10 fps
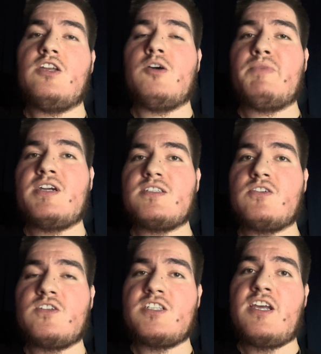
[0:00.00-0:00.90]
Because
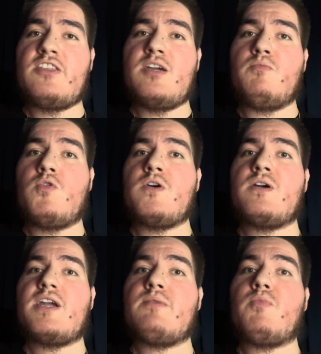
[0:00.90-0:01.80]
there's nothing
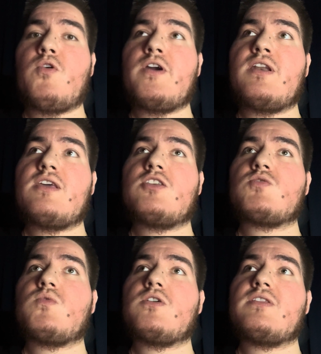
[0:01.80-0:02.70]
more important in
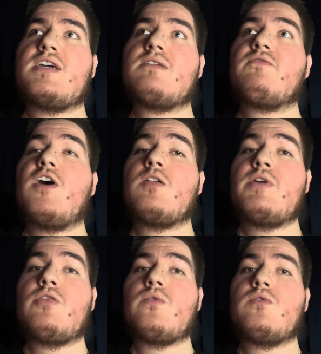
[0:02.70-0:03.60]
this world than
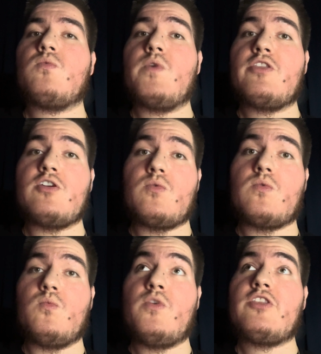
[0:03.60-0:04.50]
following through with
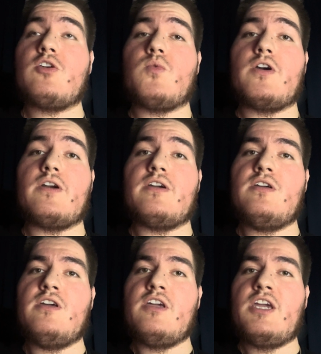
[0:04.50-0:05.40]
your word.
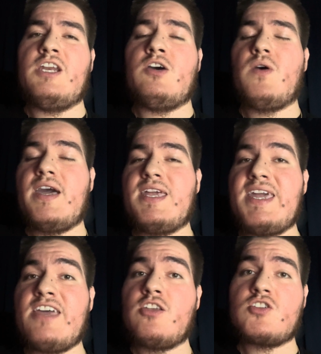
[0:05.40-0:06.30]

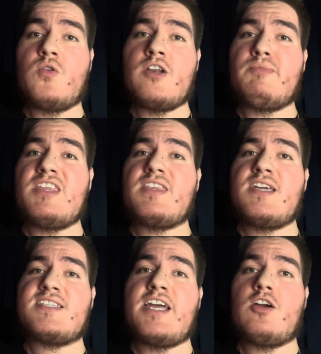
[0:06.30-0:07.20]
Again, there's going to be
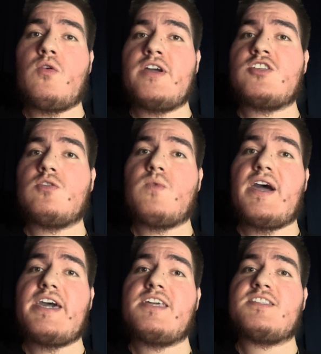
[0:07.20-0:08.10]
things that are going to
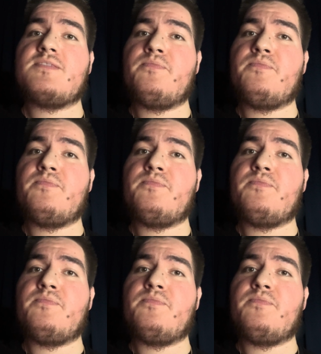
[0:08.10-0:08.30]
arise